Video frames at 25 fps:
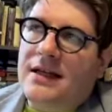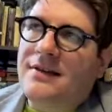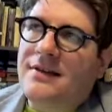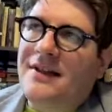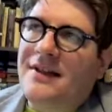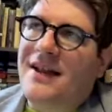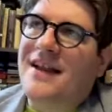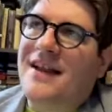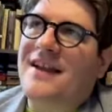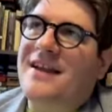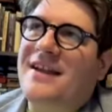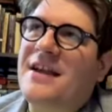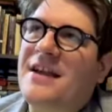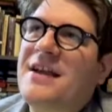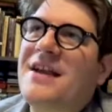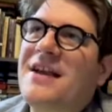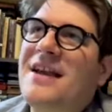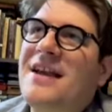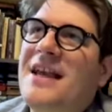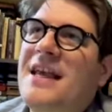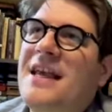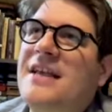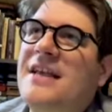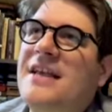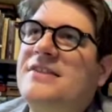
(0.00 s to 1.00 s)
like
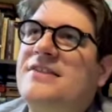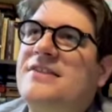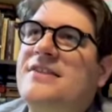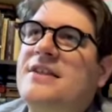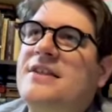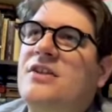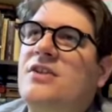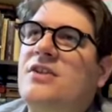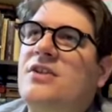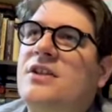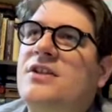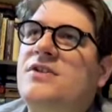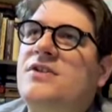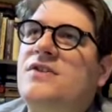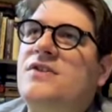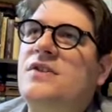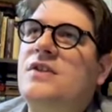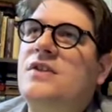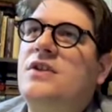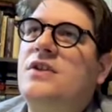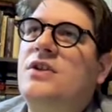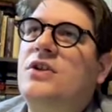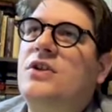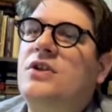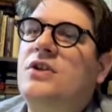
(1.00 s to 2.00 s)
he still is
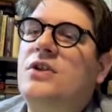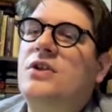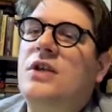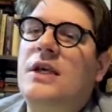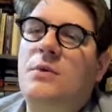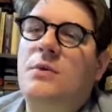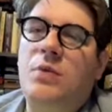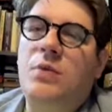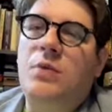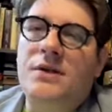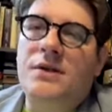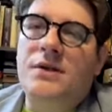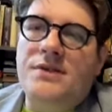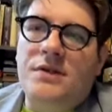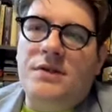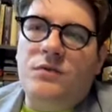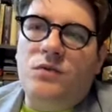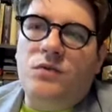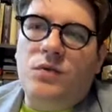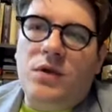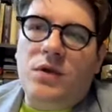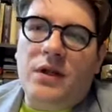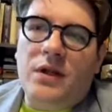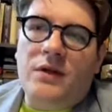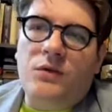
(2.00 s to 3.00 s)
he wasn't
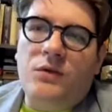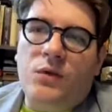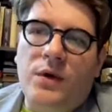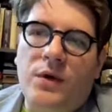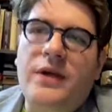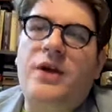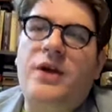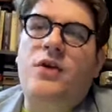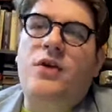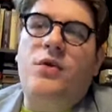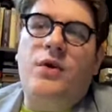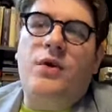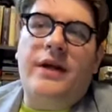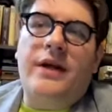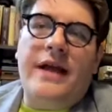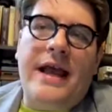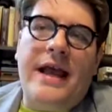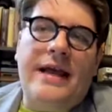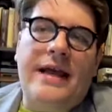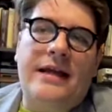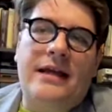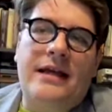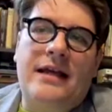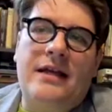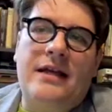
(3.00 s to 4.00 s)
really
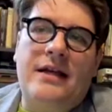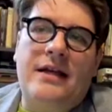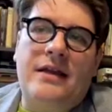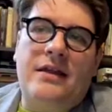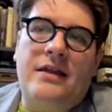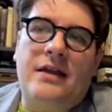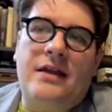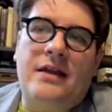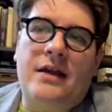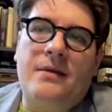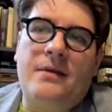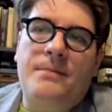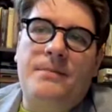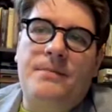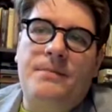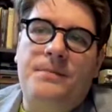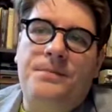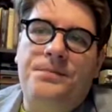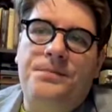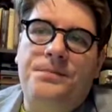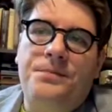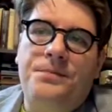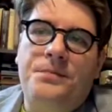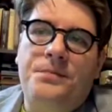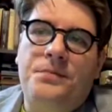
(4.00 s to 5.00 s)
recreating anything
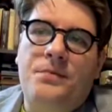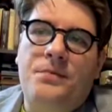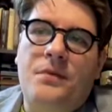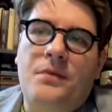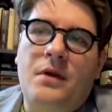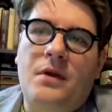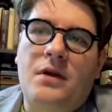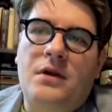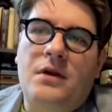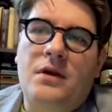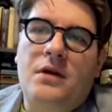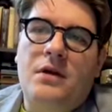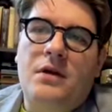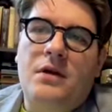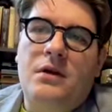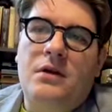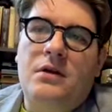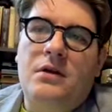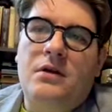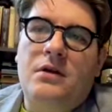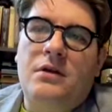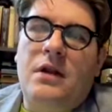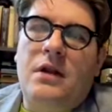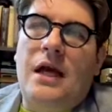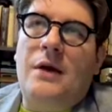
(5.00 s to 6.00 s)

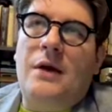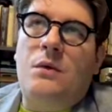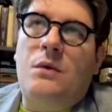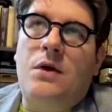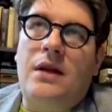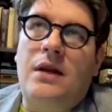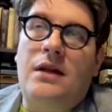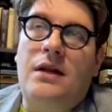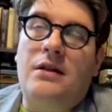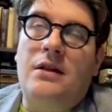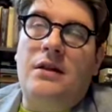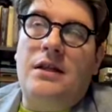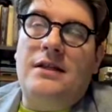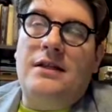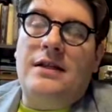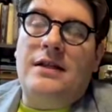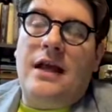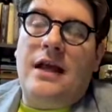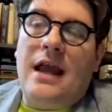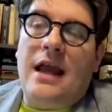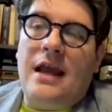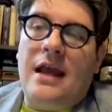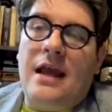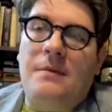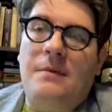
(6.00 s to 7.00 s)
like what linda
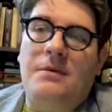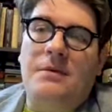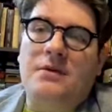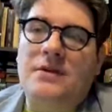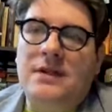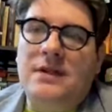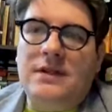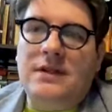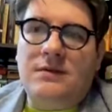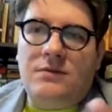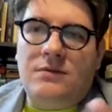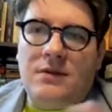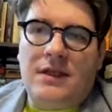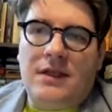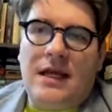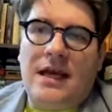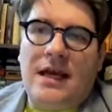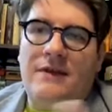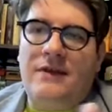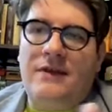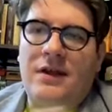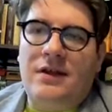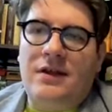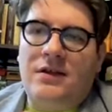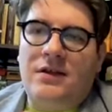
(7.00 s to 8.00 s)
hamilton when they
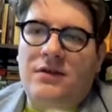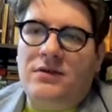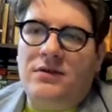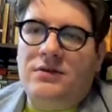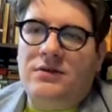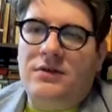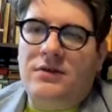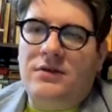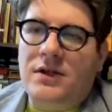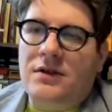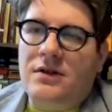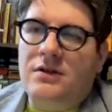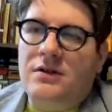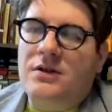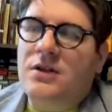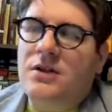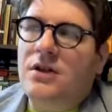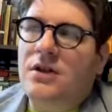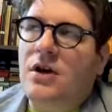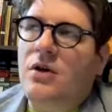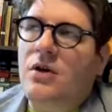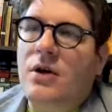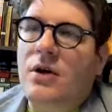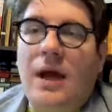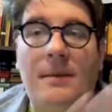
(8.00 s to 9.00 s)
have that little there you
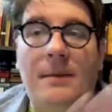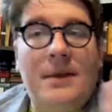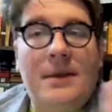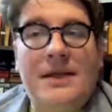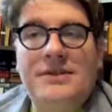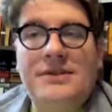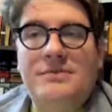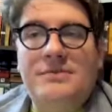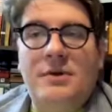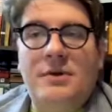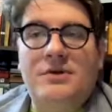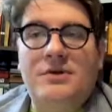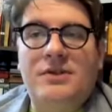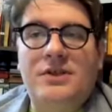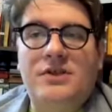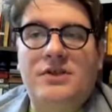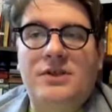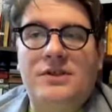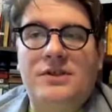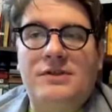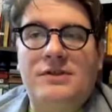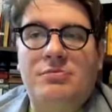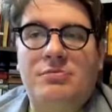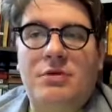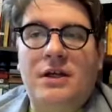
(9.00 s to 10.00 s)
know i mean he's mostly
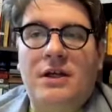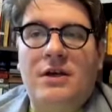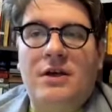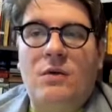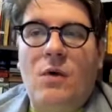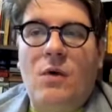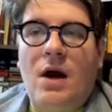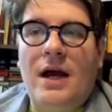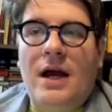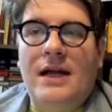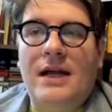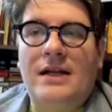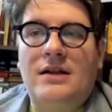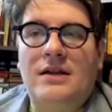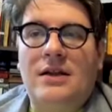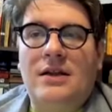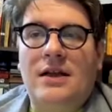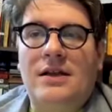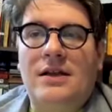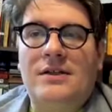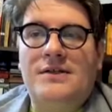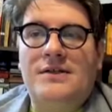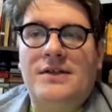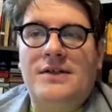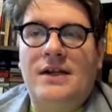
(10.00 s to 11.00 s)
just being quiet and
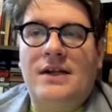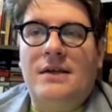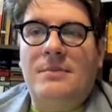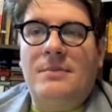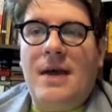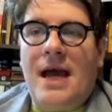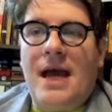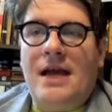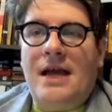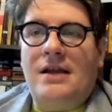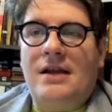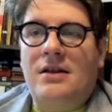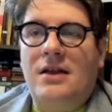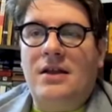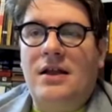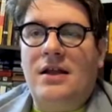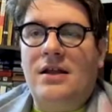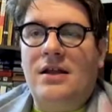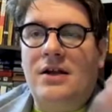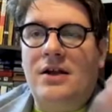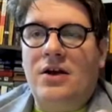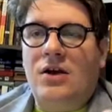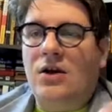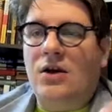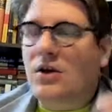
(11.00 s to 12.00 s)
letting sitting back and
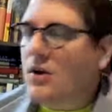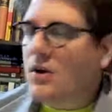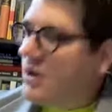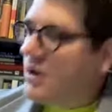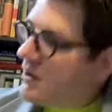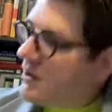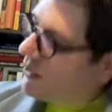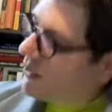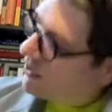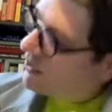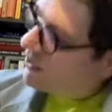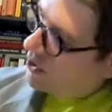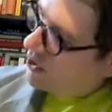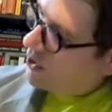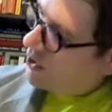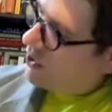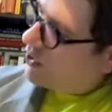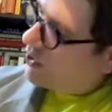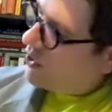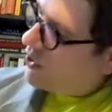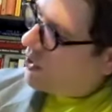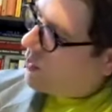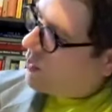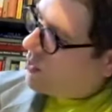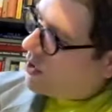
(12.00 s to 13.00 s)
letting her her
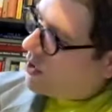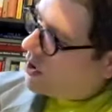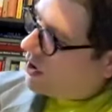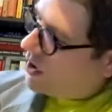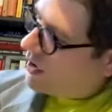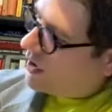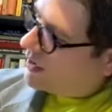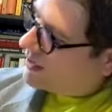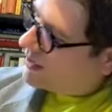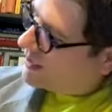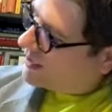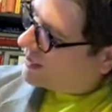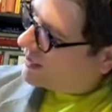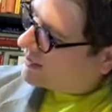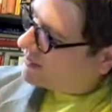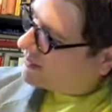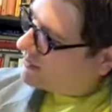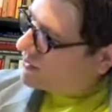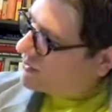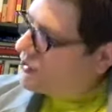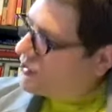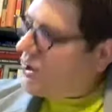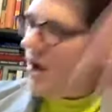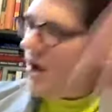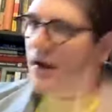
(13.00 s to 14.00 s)
go on
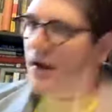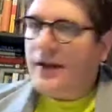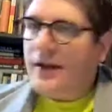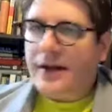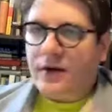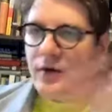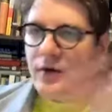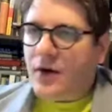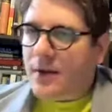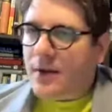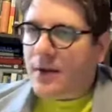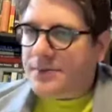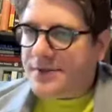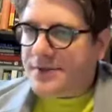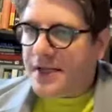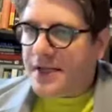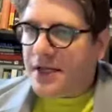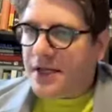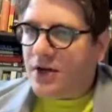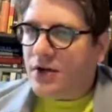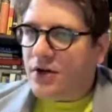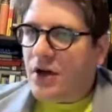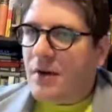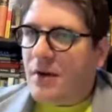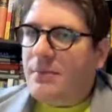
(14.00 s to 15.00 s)
and john interrupts
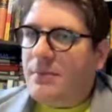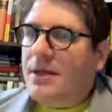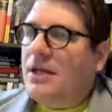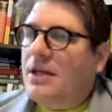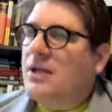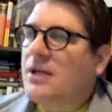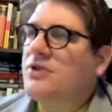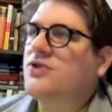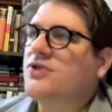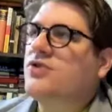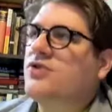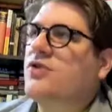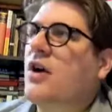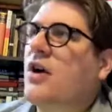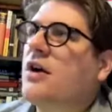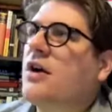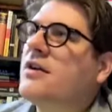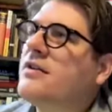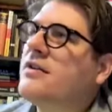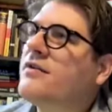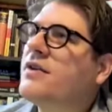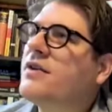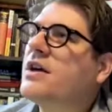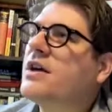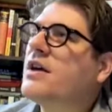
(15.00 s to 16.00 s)
saying you're not being
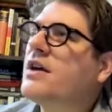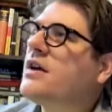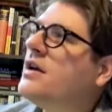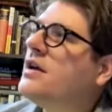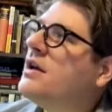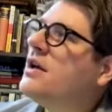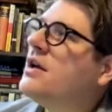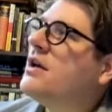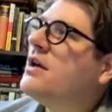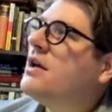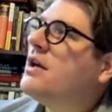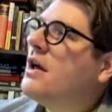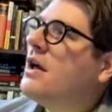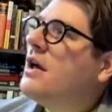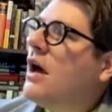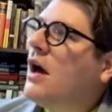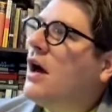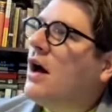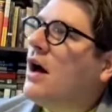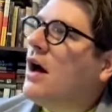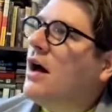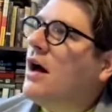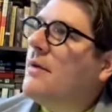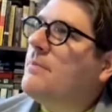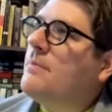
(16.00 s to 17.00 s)
constructive here
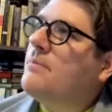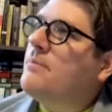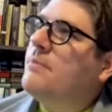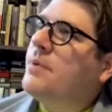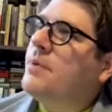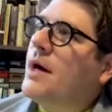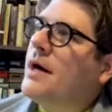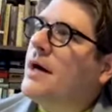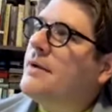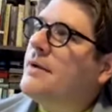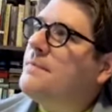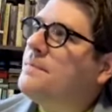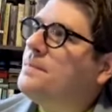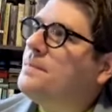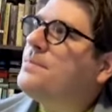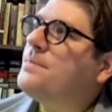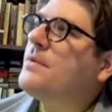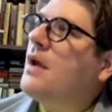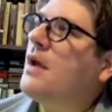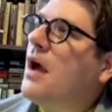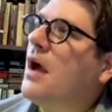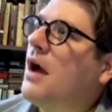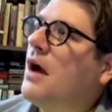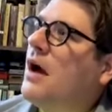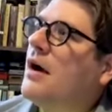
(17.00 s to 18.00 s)
um, but
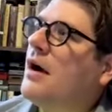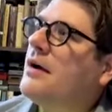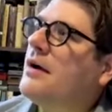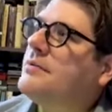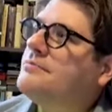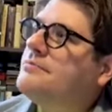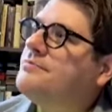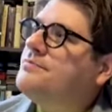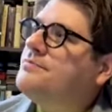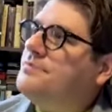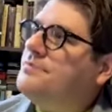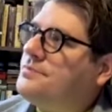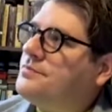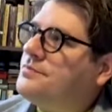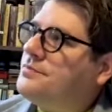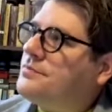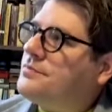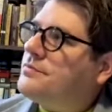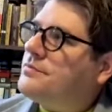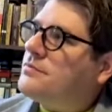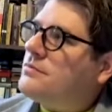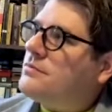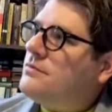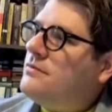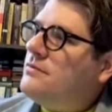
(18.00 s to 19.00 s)
um,
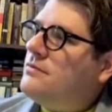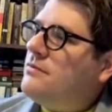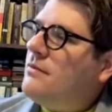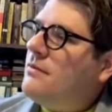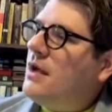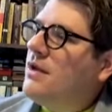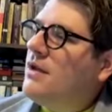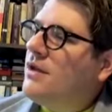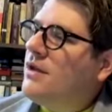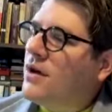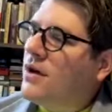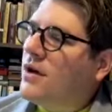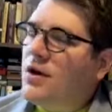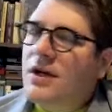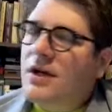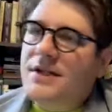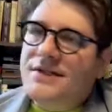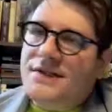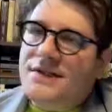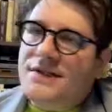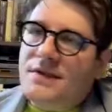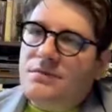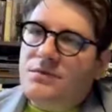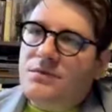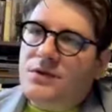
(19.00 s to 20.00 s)
there
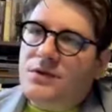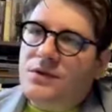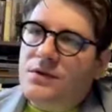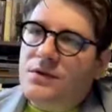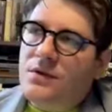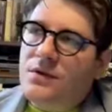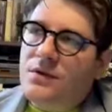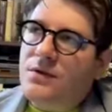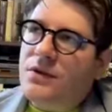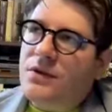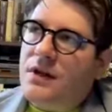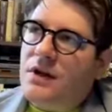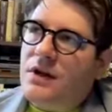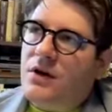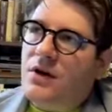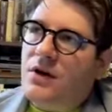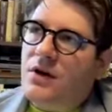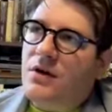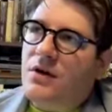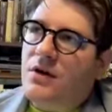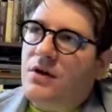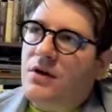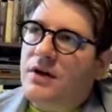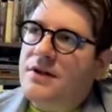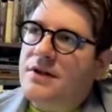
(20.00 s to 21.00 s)
is some truth in her
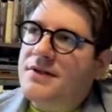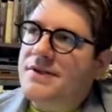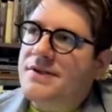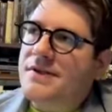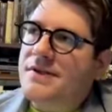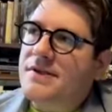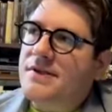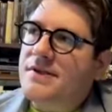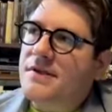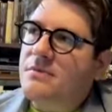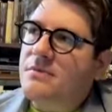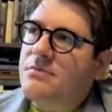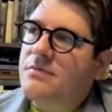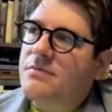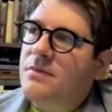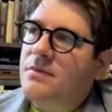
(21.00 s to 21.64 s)
criticism.